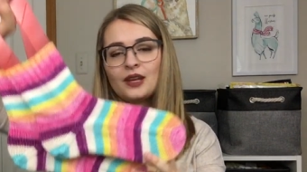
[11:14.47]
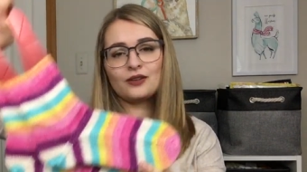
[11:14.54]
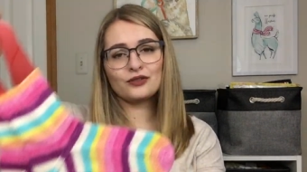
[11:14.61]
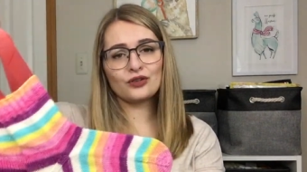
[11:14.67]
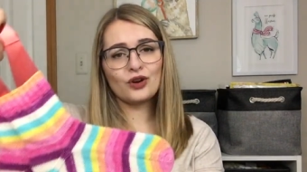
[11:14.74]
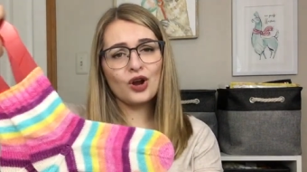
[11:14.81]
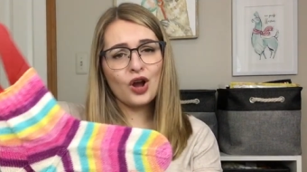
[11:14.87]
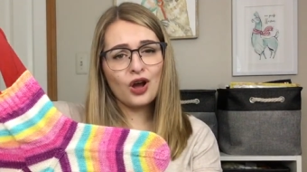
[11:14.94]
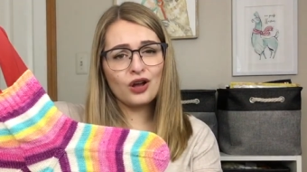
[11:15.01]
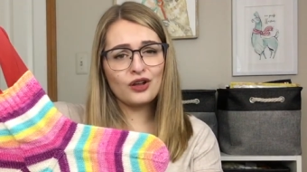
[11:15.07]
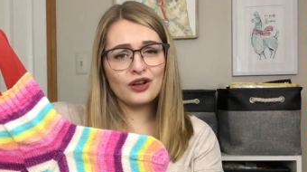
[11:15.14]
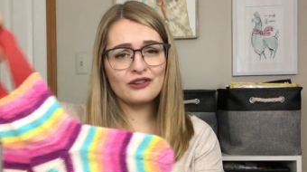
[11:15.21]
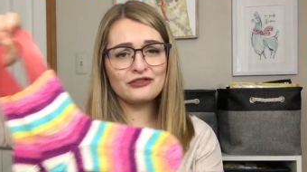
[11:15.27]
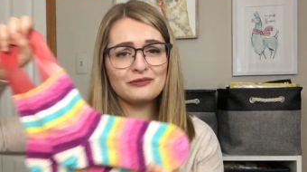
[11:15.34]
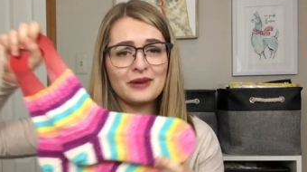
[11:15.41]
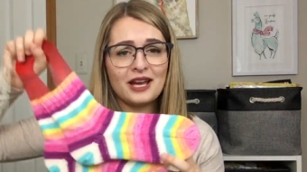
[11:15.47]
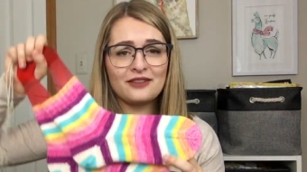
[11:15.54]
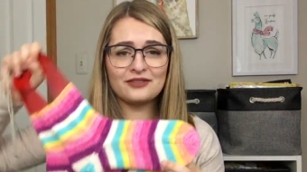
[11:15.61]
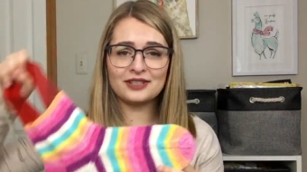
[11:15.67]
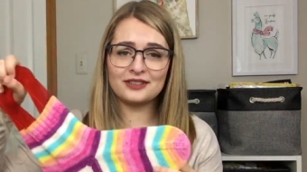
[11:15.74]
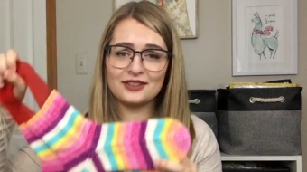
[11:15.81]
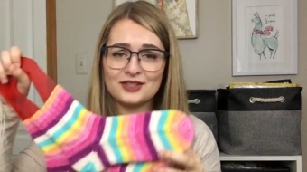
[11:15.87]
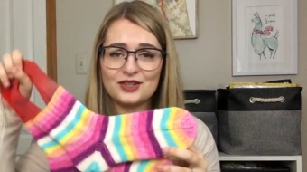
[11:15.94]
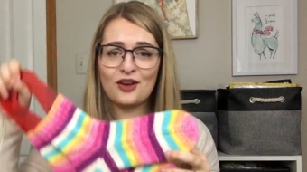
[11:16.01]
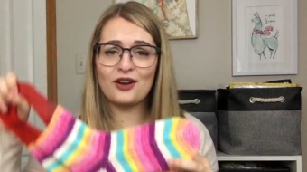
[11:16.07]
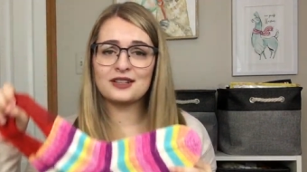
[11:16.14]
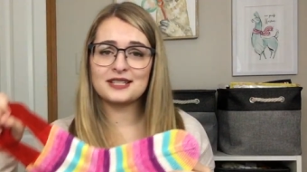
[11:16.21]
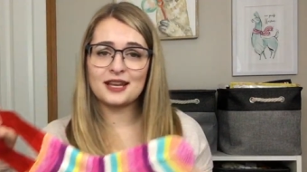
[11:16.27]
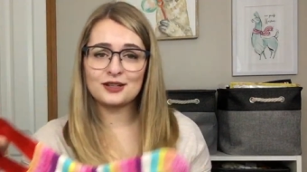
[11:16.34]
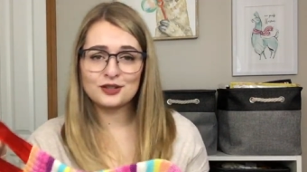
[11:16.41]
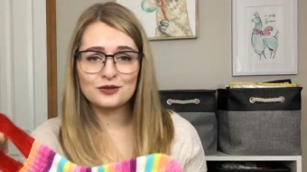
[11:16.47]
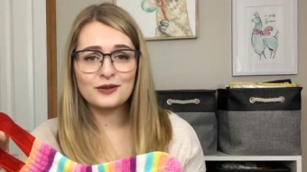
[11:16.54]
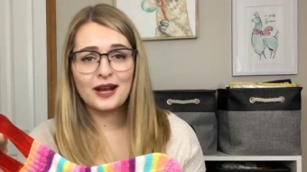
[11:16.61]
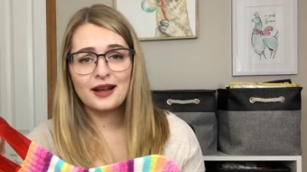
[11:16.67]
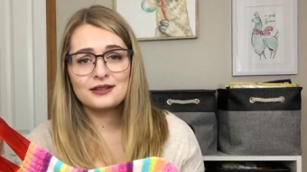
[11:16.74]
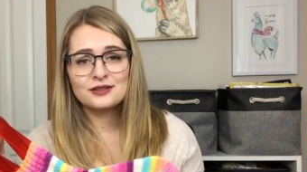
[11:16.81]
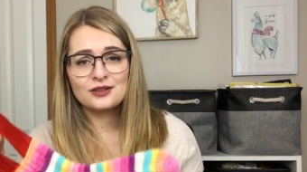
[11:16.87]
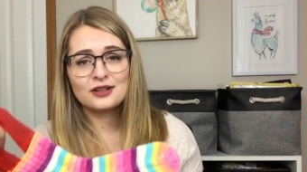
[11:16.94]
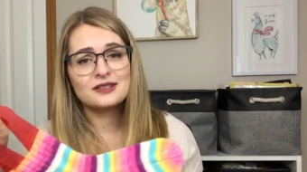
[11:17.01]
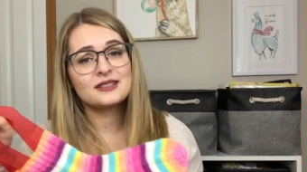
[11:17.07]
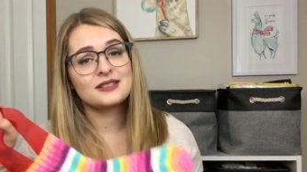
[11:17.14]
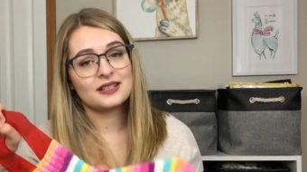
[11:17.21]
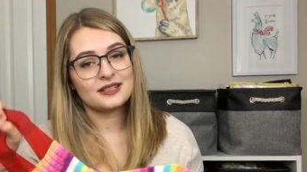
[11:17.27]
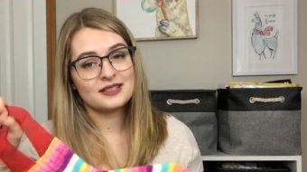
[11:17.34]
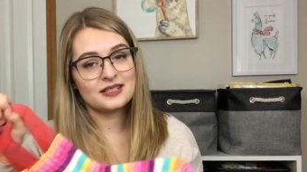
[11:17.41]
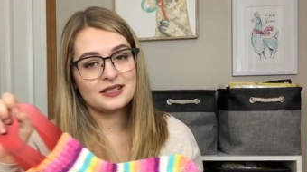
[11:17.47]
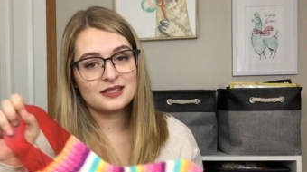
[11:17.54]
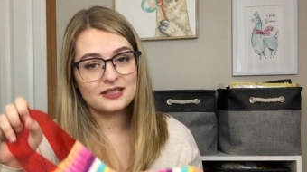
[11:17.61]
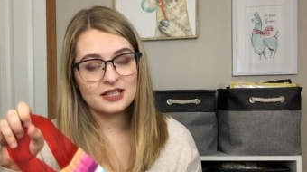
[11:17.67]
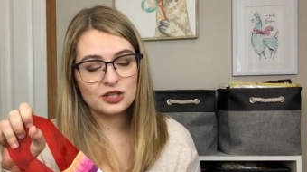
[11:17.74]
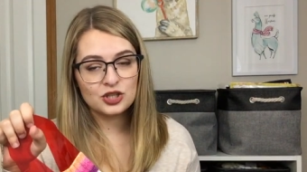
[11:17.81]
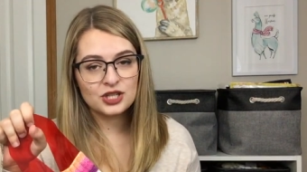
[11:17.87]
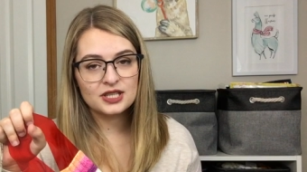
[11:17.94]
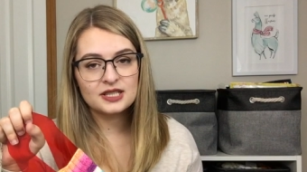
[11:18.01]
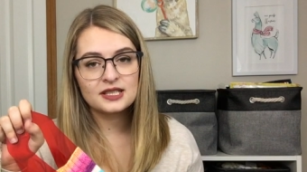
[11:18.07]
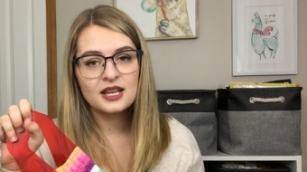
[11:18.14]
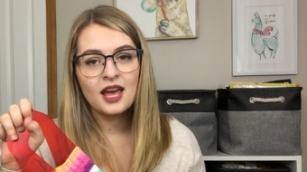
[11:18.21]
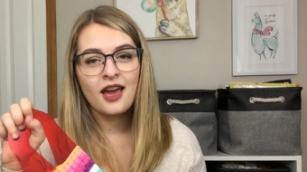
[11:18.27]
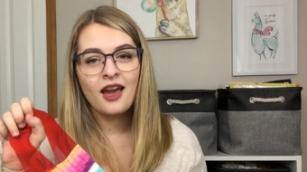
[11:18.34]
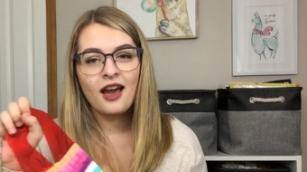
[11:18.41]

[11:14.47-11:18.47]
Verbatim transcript: For all of my vanilla socks, I do cast on 60 stitches.